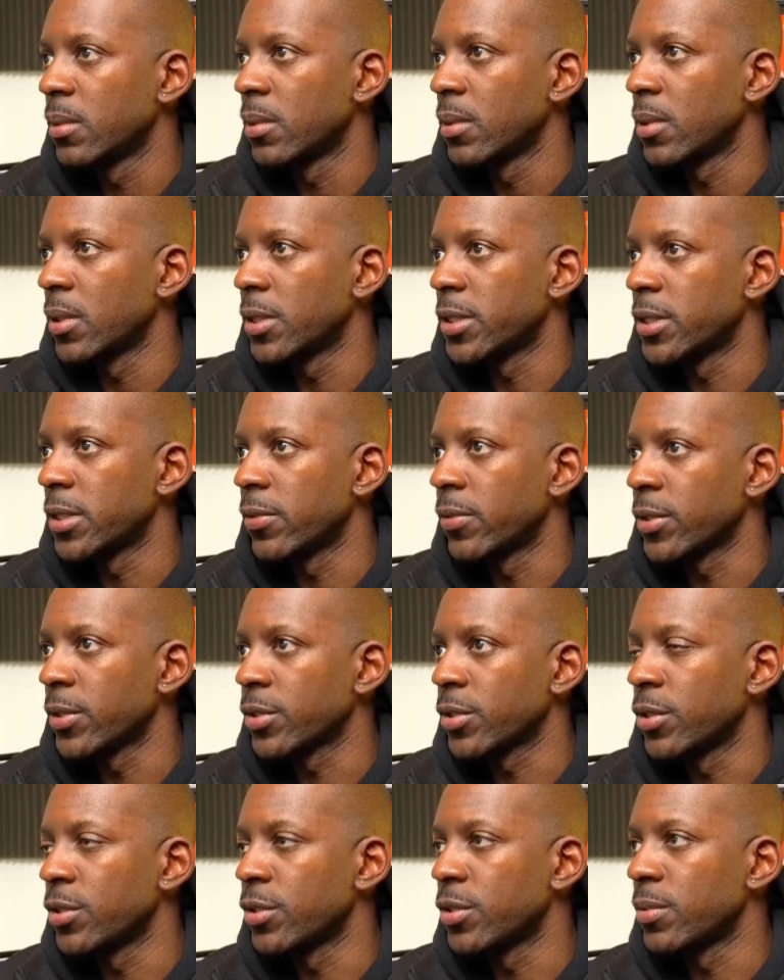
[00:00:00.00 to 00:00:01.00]
Let's see what's
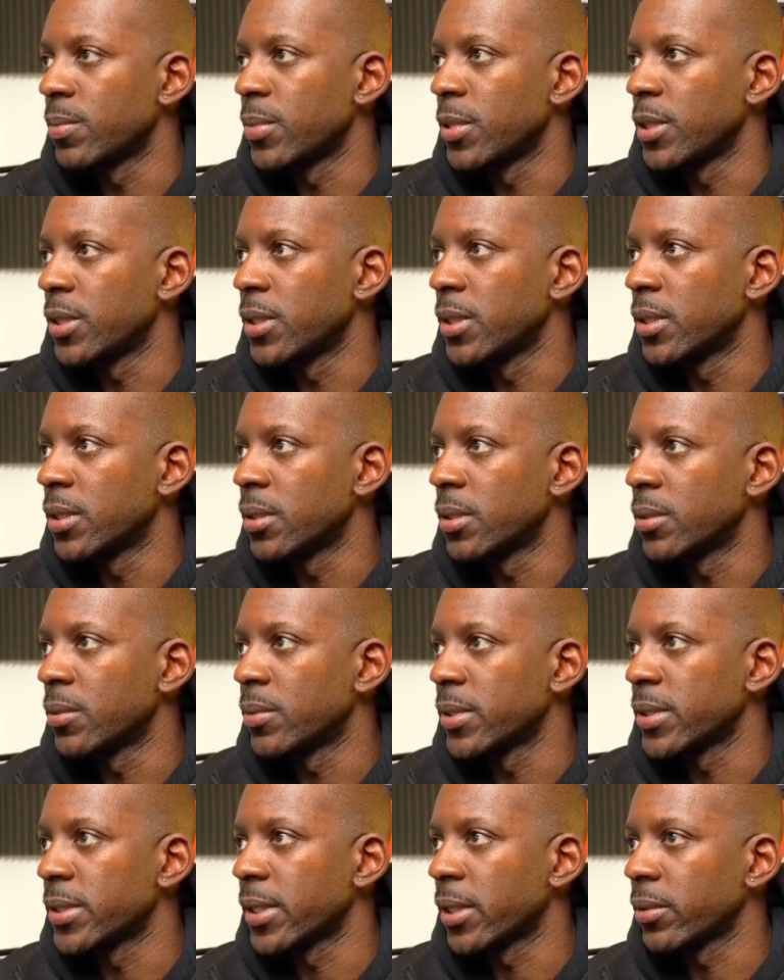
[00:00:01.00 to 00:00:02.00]
going to be the
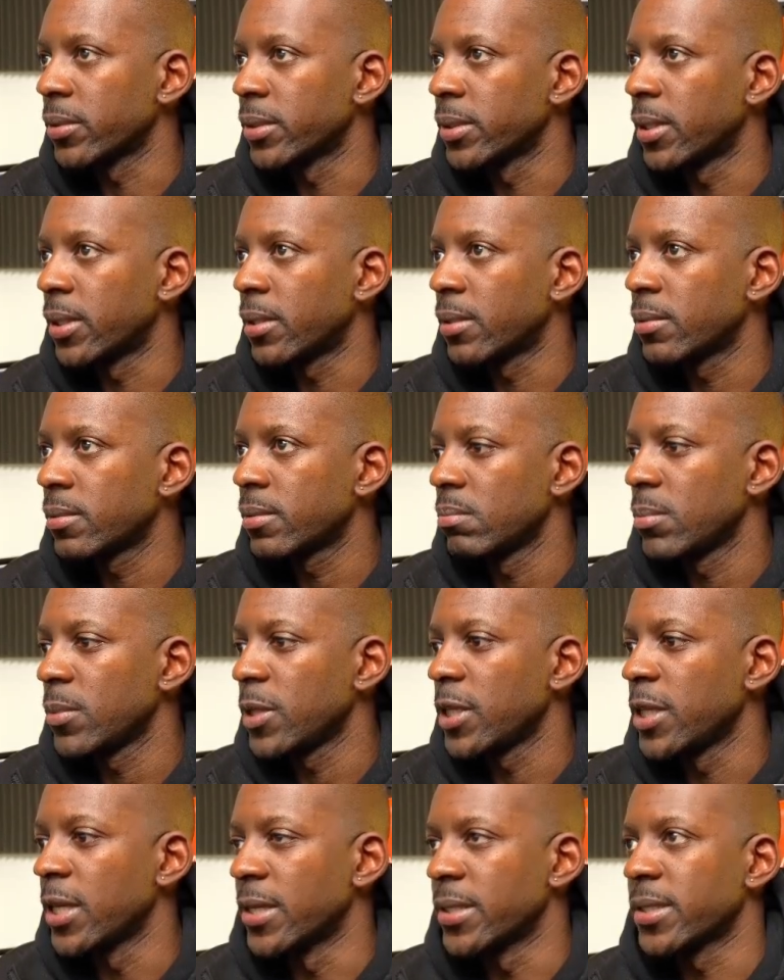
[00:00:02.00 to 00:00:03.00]
result now.
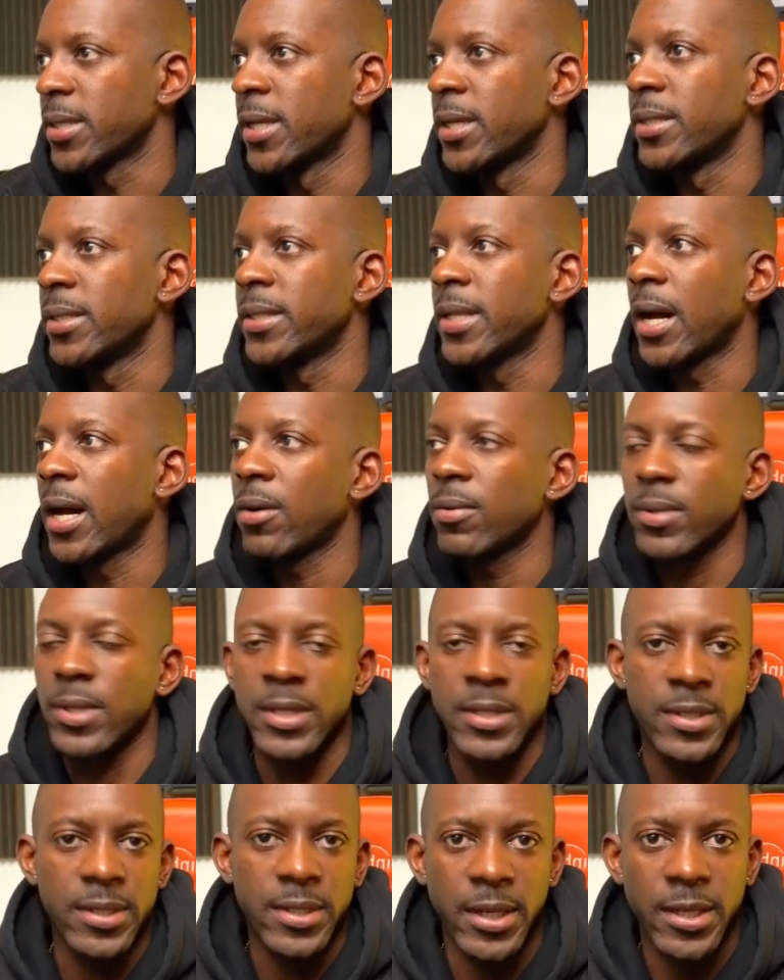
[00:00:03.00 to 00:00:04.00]
Yes, and now it
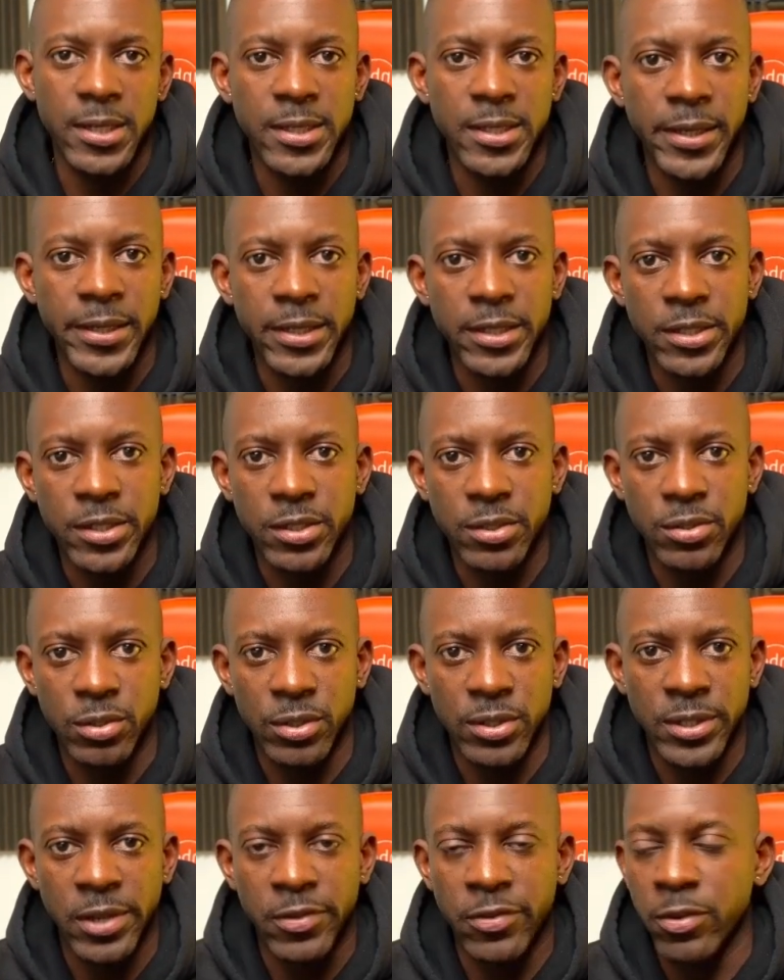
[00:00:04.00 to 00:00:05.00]
says that it's
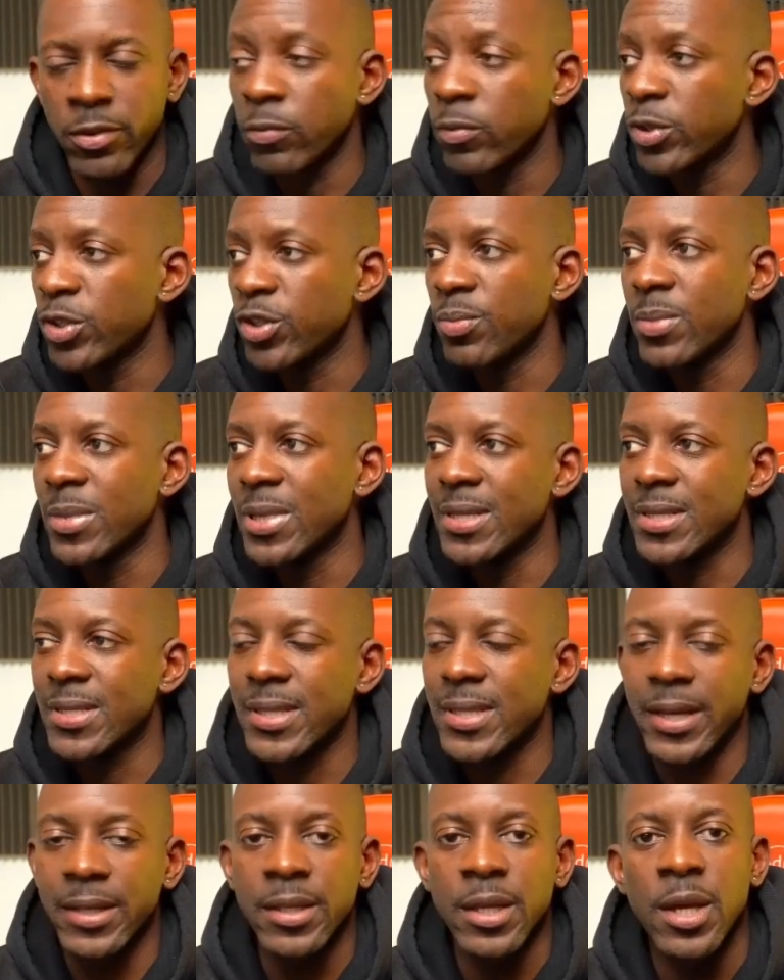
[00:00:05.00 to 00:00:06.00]
successful, which means
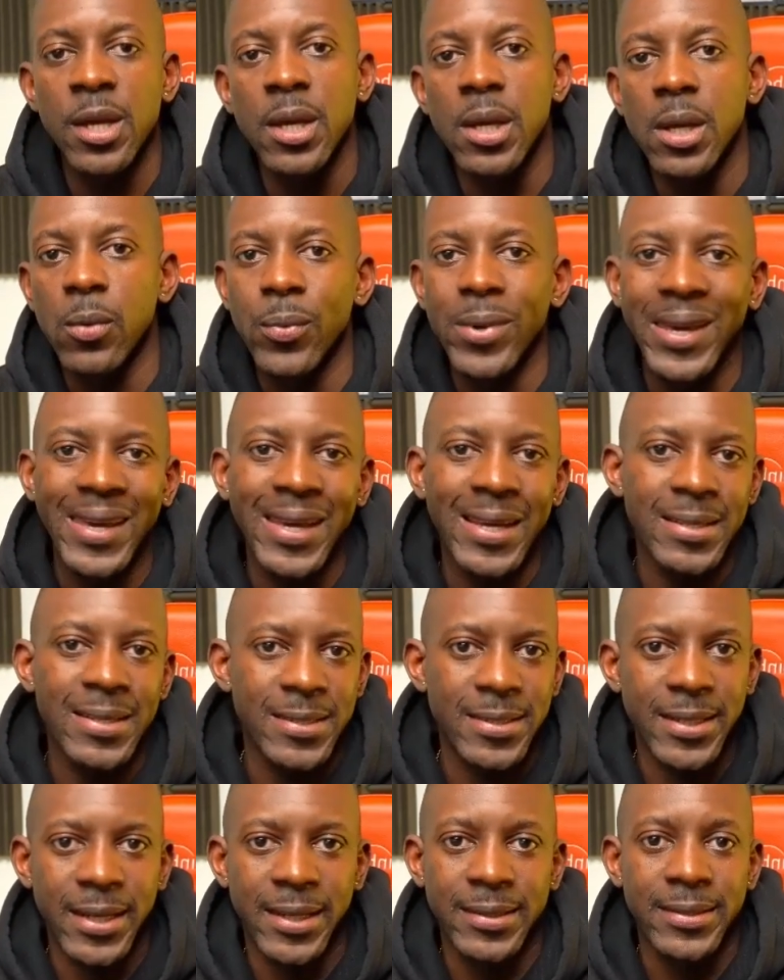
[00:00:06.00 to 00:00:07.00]
that we can
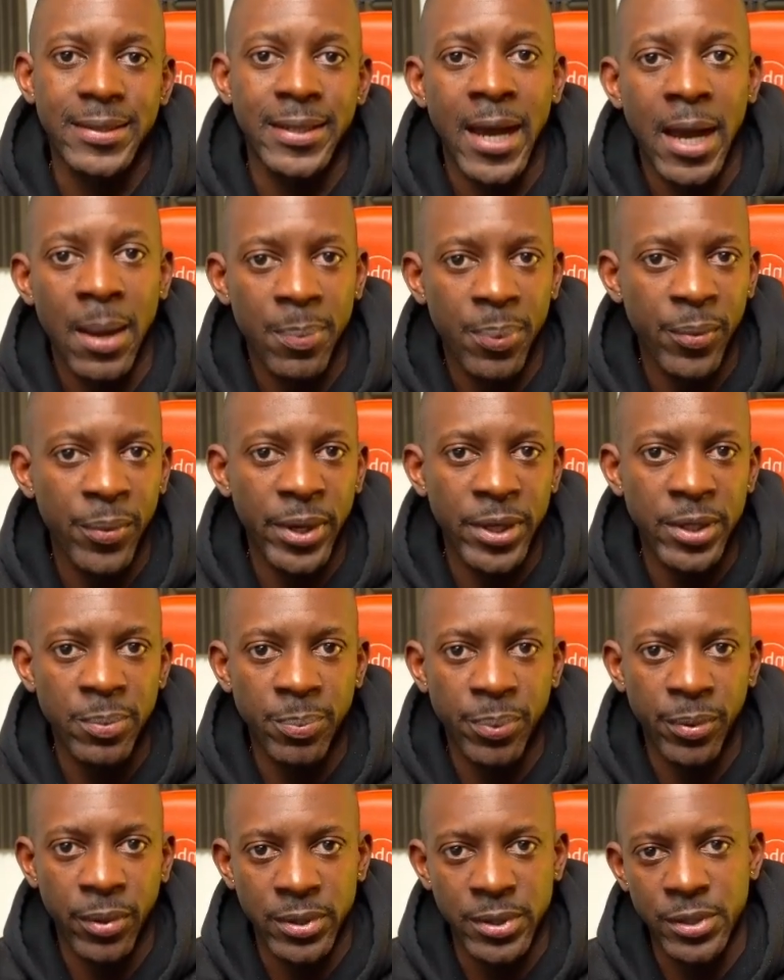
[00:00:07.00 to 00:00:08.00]
start the upgrade
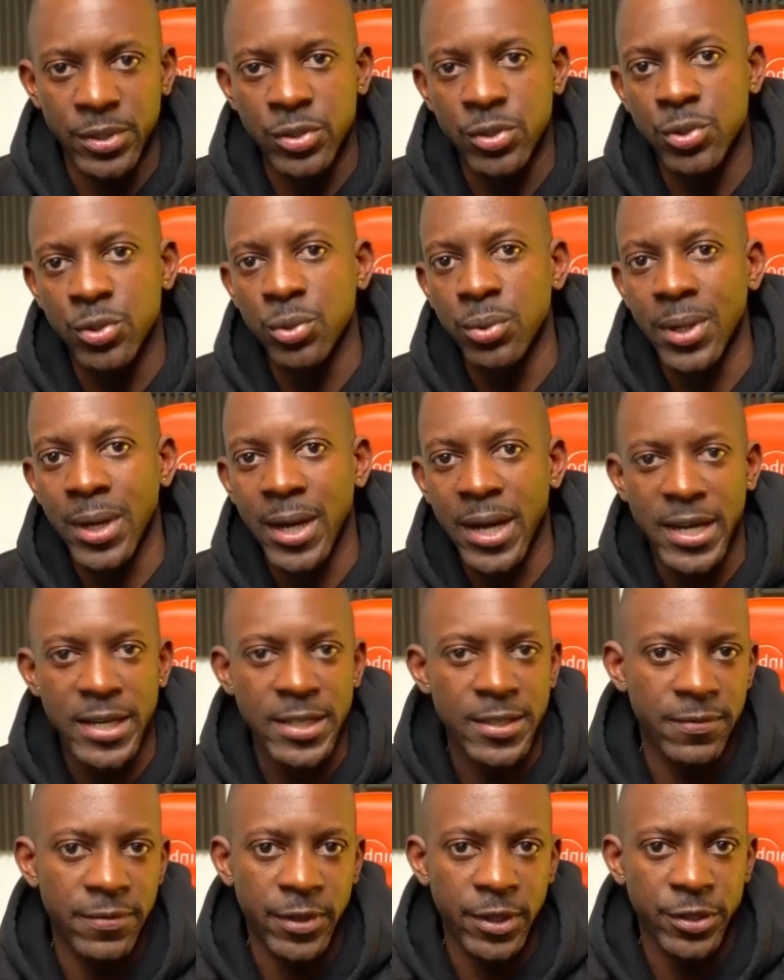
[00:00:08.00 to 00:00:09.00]
process to ISE
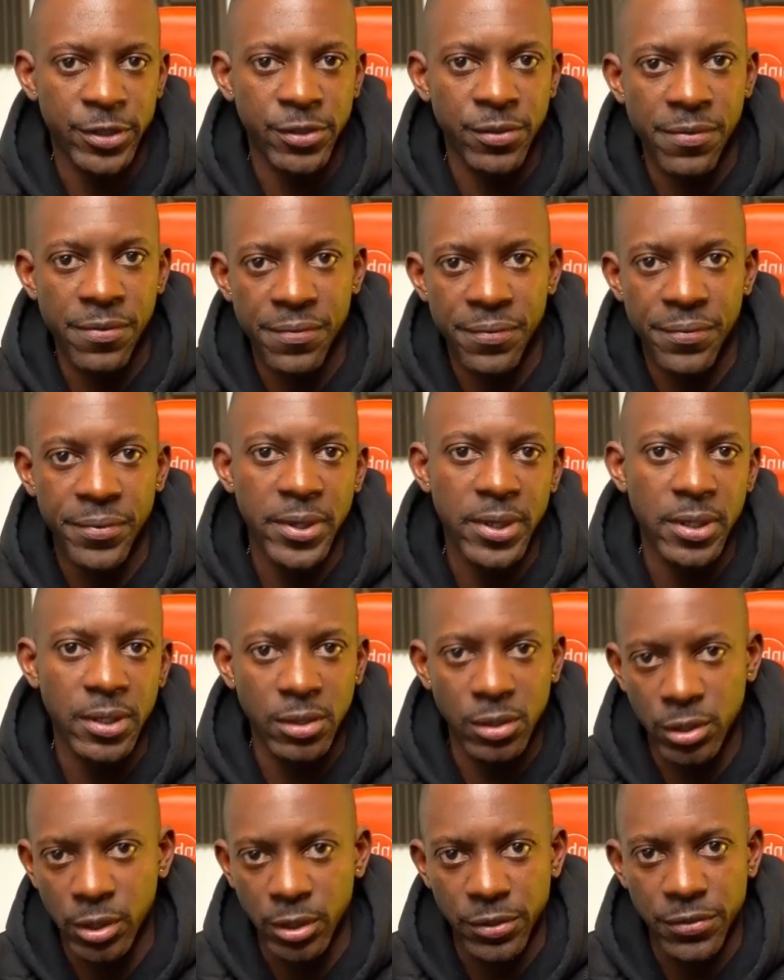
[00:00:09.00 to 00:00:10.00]
version
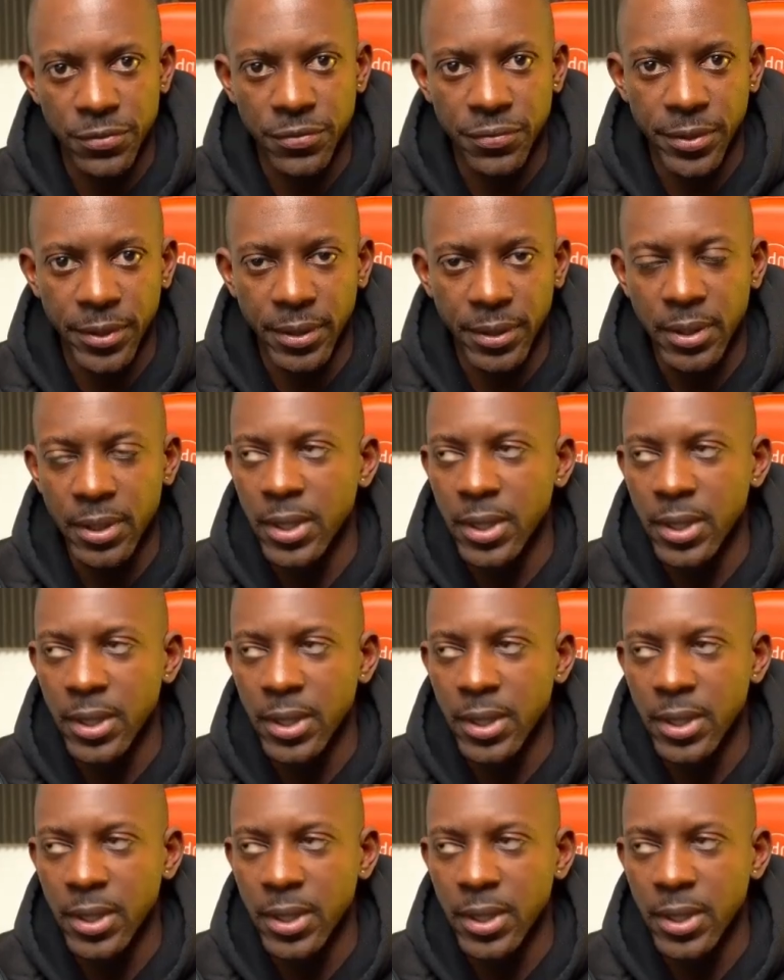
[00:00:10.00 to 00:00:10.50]
3.3.